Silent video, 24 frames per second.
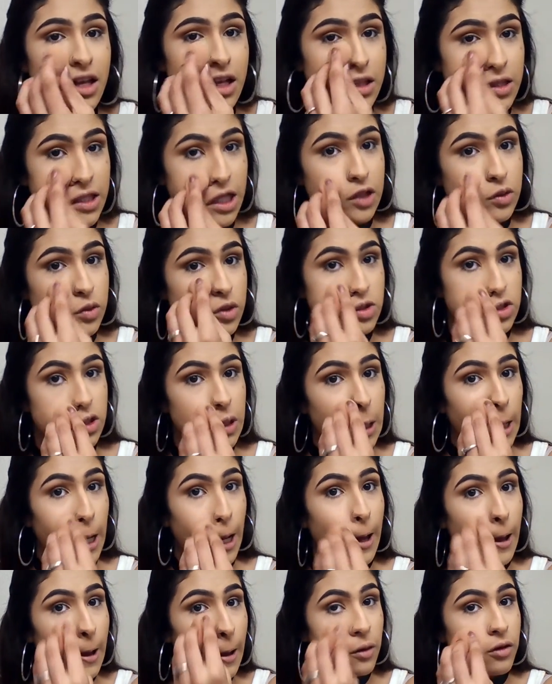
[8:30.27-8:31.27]
that's what you
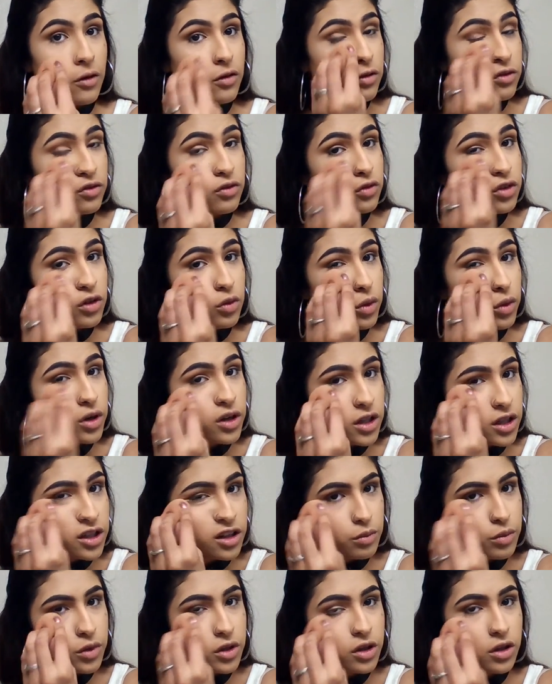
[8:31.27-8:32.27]
get for wanting
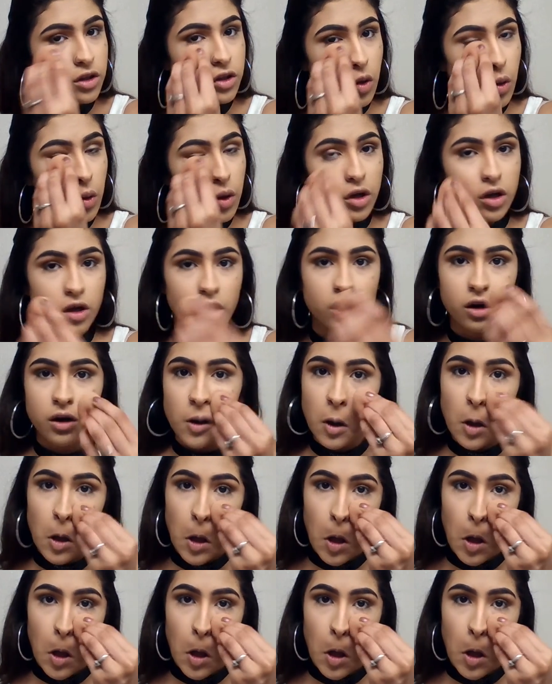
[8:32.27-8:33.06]
to be a know-it-all.